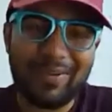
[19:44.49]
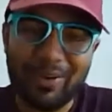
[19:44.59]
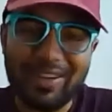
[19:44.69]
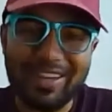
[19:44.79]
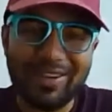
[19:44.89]
I
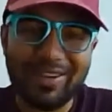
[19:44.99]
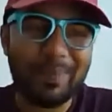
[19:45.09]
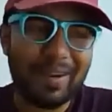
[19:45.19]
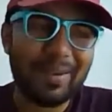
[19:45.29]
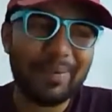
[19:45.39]
wanted
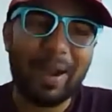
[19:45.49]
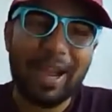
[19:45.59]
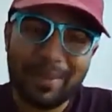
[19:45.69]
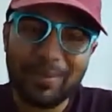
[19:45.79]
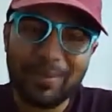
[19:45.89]
to play
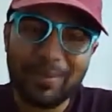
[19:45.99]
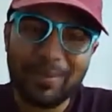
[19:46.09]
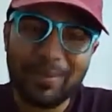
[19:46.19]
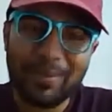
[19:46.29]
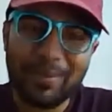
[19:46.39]
my
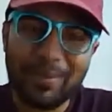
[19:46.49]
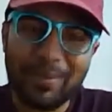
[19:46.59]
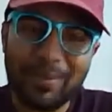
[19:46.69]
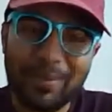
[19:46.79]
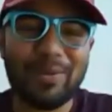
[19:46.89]
music,
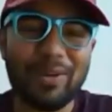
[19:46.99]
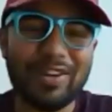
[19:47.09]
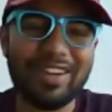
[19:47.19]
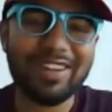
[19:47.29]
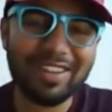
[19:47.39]
and I
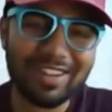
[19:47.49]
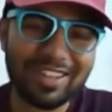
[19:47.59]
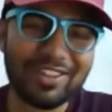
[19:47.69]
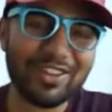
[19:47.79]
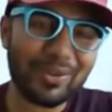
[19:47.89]
wanted the
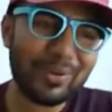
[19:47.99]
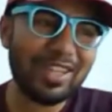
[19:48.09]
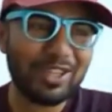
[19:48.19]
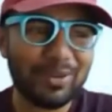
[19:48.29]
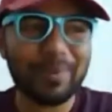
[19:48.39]
teacher to
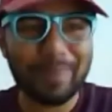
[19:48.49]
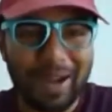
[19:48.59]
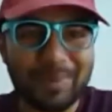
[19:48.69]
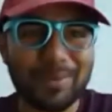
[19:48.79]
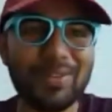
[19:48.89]
teach me
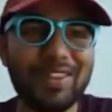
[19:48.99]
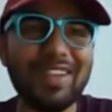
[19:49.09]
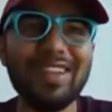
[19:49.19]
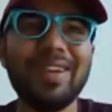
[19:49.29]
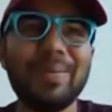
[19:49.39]
my music.